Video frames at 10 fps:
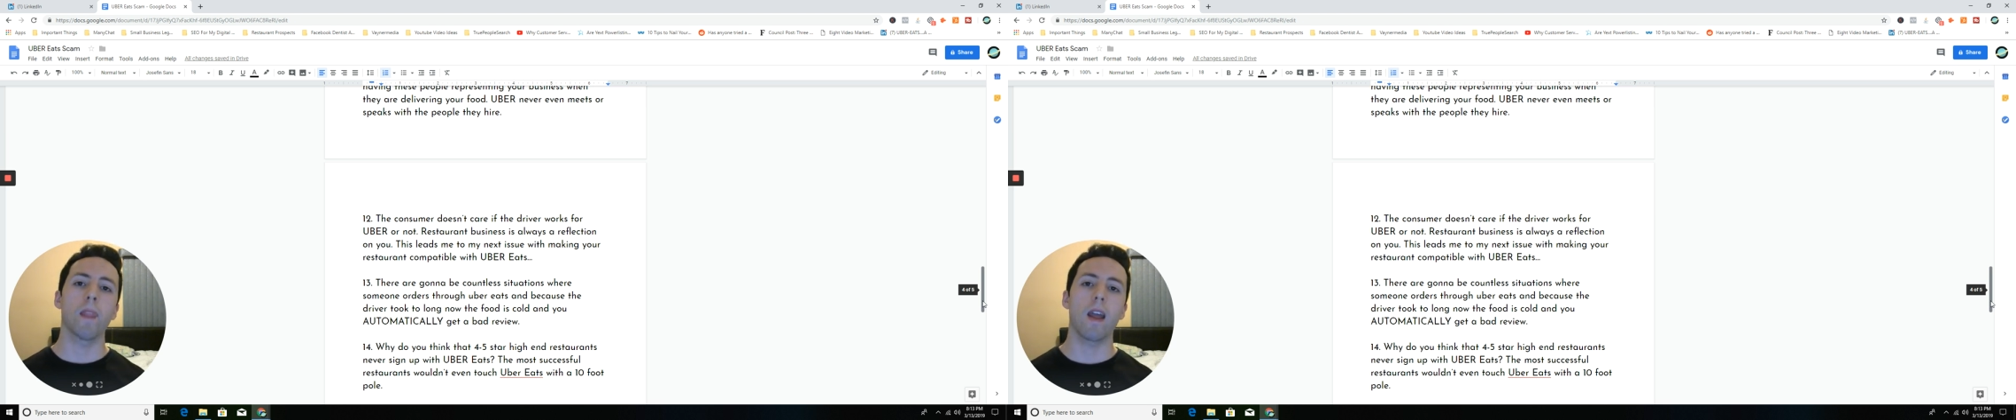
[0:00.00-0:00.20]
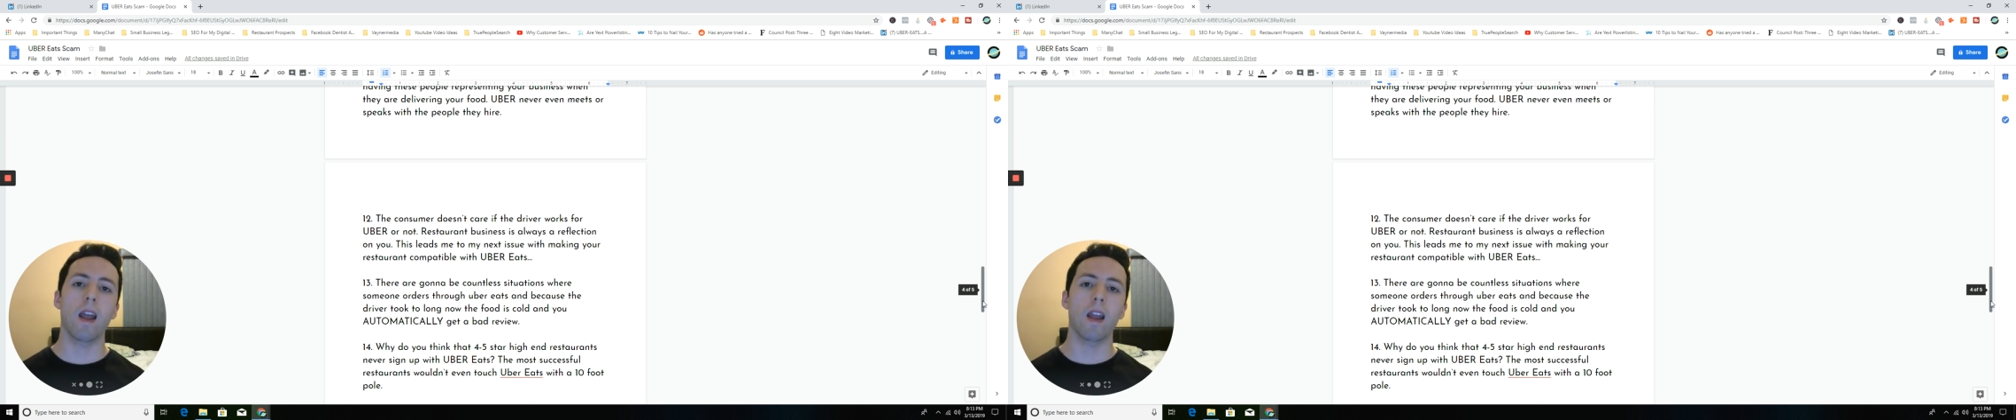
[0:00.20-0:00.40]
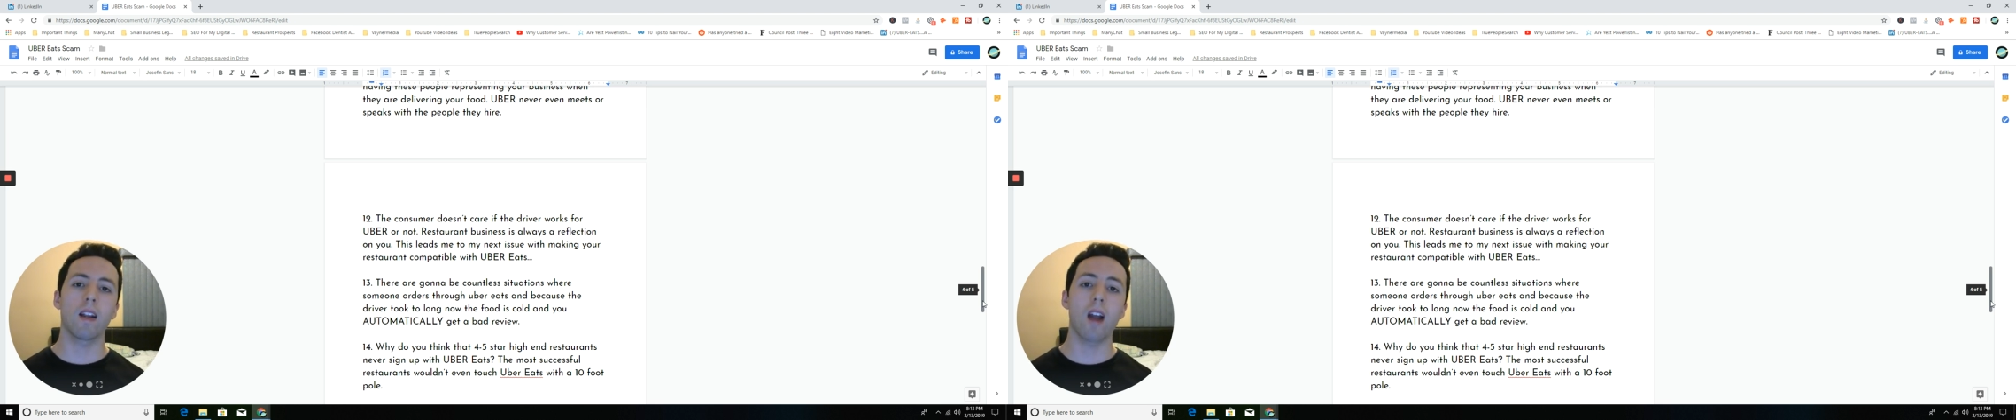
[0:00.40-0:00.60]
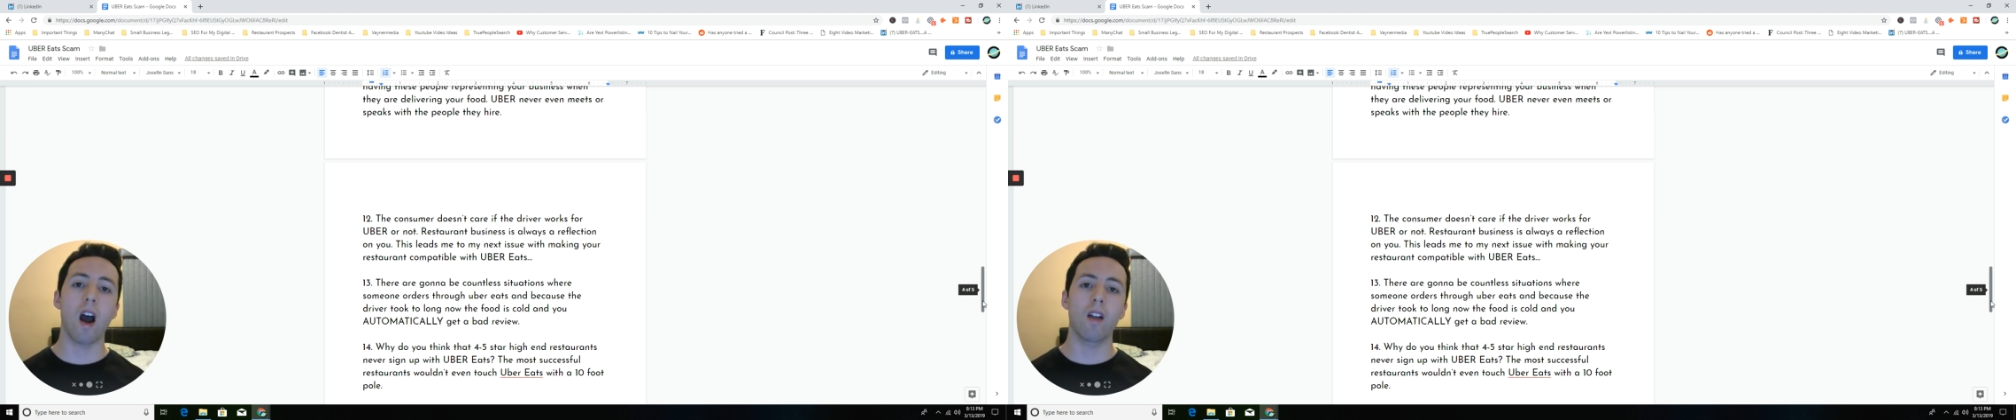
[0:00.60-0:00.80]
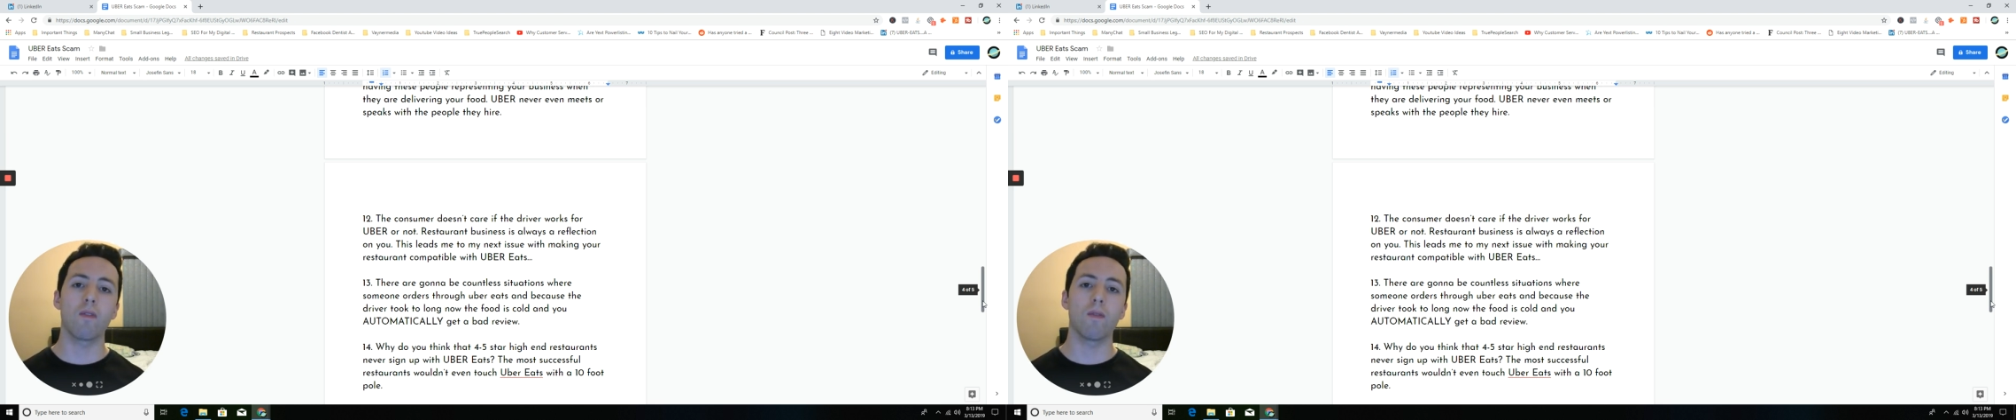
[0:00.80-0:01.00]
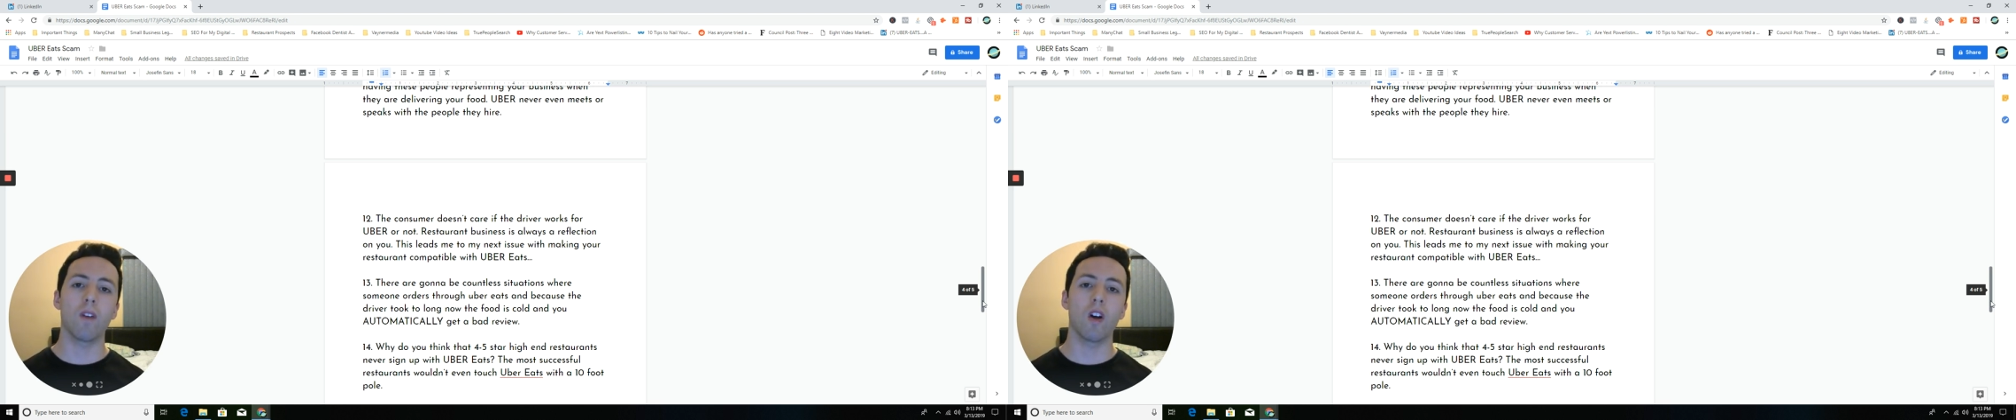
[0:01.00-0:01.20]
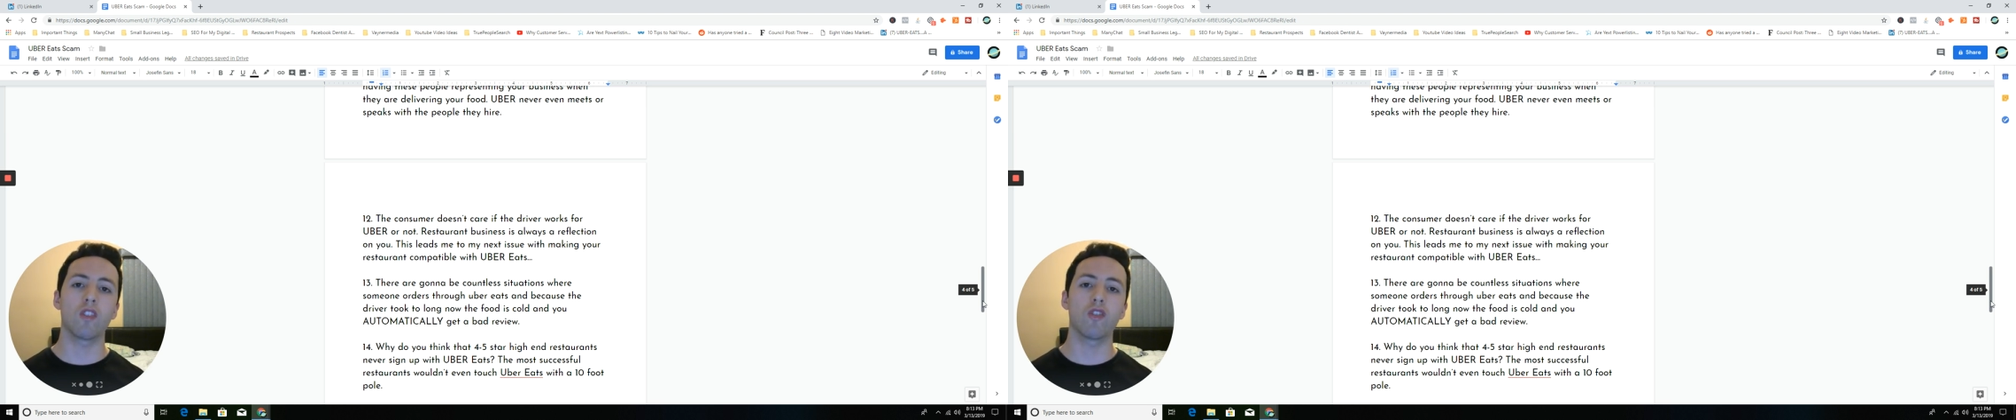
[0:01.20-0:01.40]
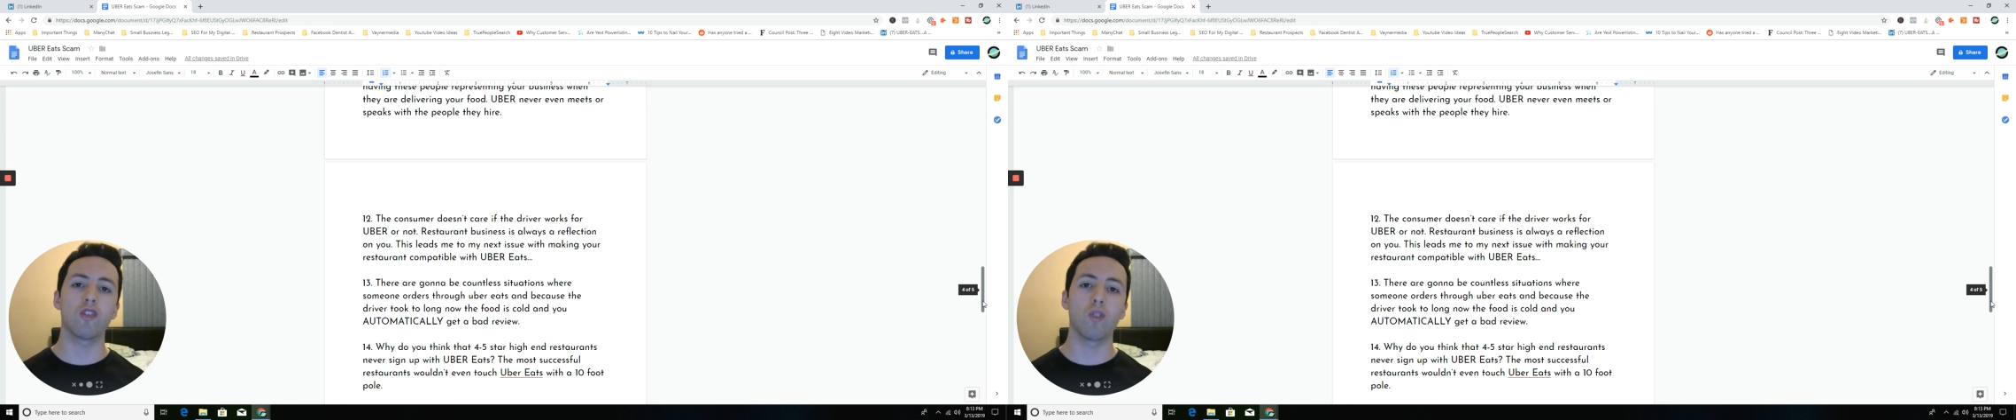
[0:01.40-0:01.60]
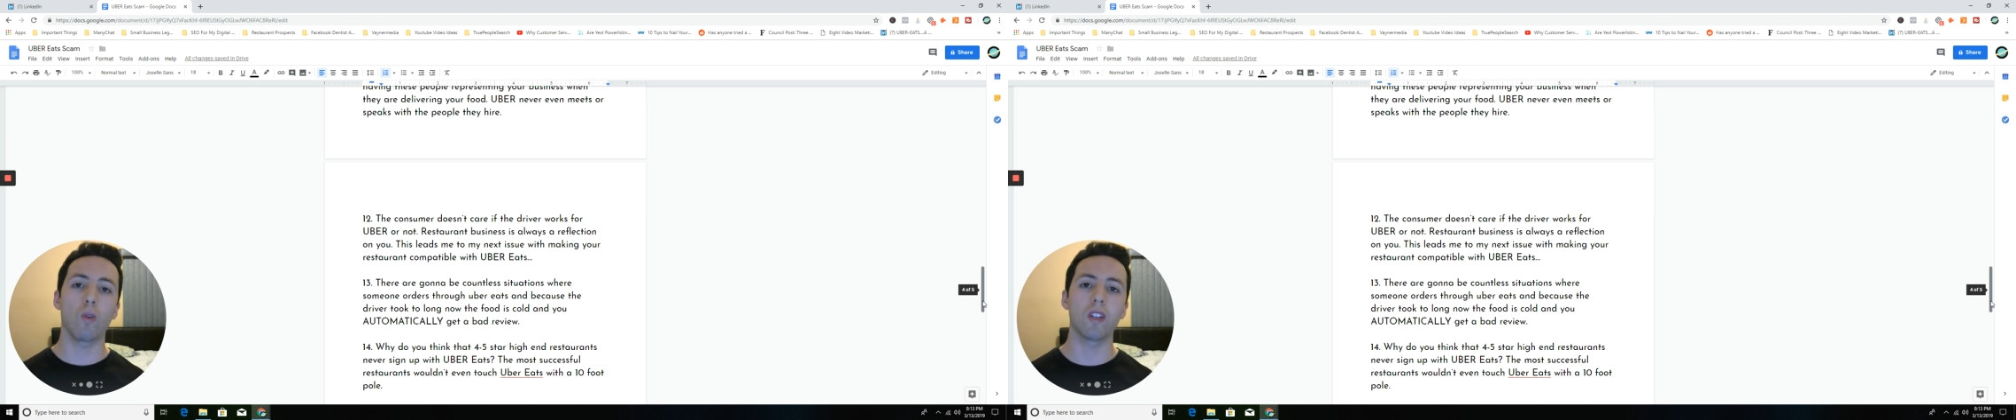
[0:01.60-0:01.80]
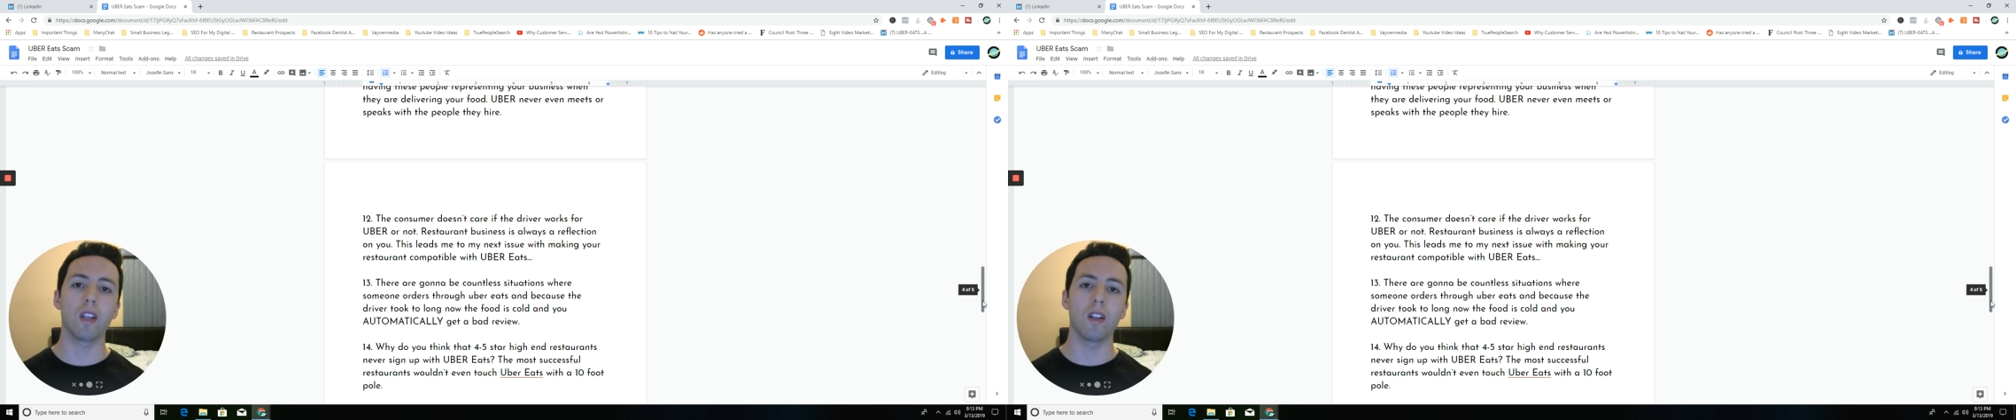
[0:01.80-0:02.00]
and got
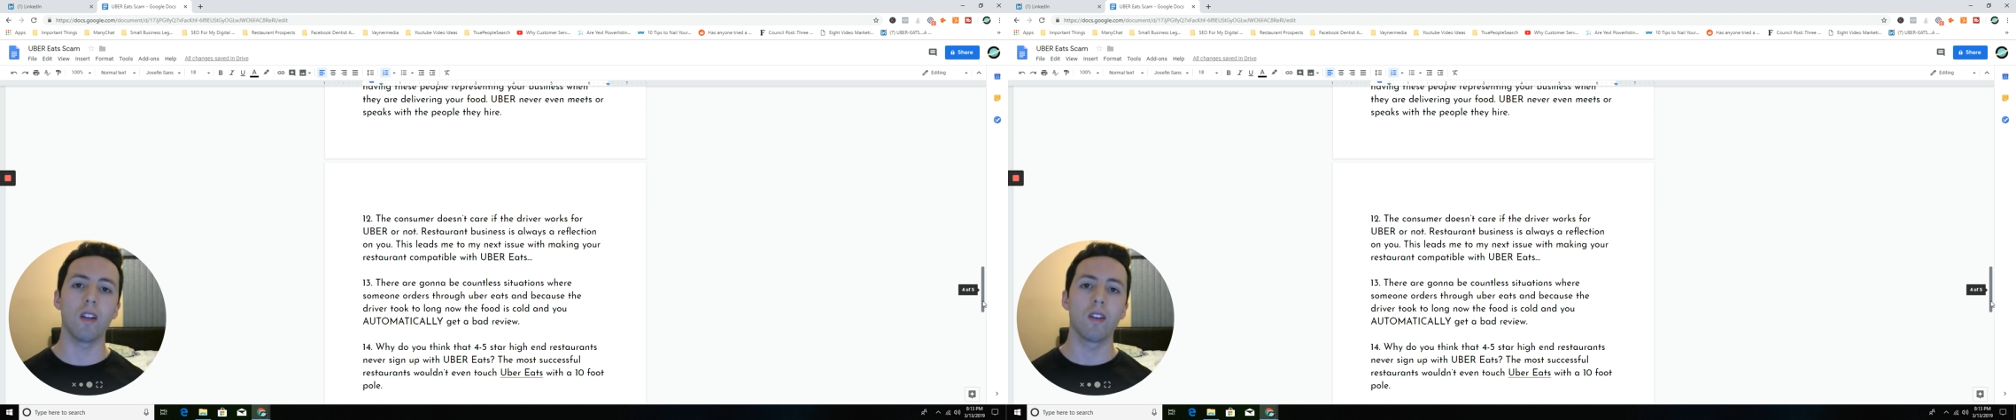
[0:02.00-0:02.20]
assaulted,